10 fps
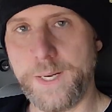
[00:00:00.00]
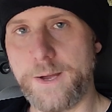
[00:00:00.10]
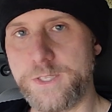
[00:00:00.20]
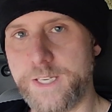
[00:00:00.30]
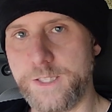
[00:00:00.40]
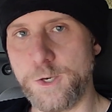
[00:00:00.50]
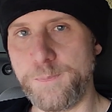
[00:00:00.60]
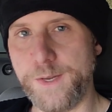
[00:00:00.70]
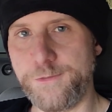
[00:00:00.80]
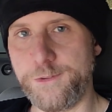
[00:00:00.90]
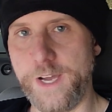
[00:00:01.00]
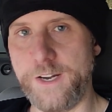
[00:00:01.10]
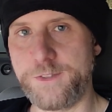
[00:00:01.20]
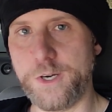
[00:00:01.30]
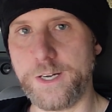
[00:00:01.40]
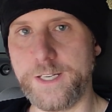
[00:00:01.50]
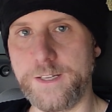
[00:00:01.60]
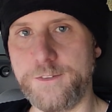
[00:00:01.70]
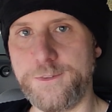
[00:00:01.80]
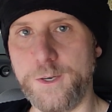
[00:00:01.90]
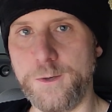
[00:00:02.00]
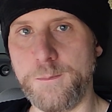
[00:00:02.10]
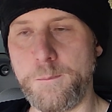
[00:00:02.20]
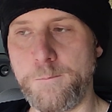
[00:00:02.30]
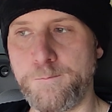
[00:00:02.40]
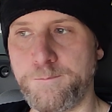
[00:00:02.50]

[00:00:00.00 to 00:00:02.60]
But I would say don't be afraid of talking on the phone.